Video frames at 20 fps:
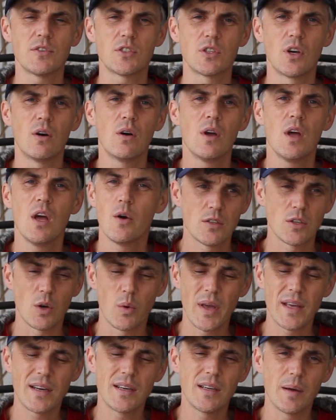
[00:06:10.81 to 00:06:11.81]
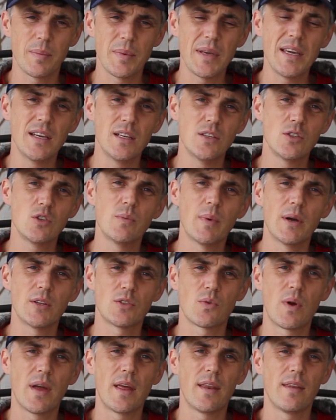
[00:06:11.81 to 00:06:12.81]
So we ended up eating 2
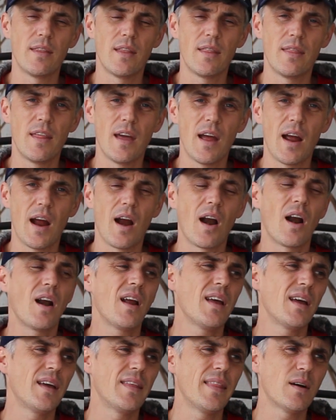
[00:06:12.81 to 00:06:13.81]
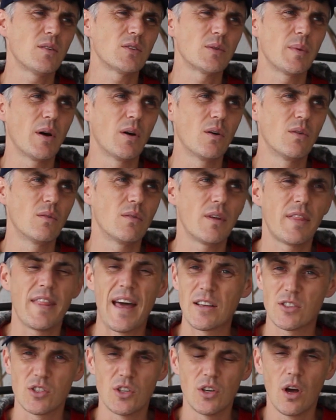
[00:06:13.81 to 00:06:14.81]
months rent there, and that was about
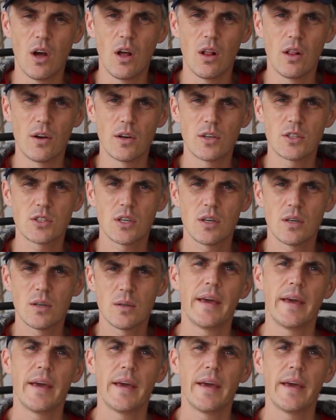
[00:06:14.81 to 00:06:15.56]
$1,000.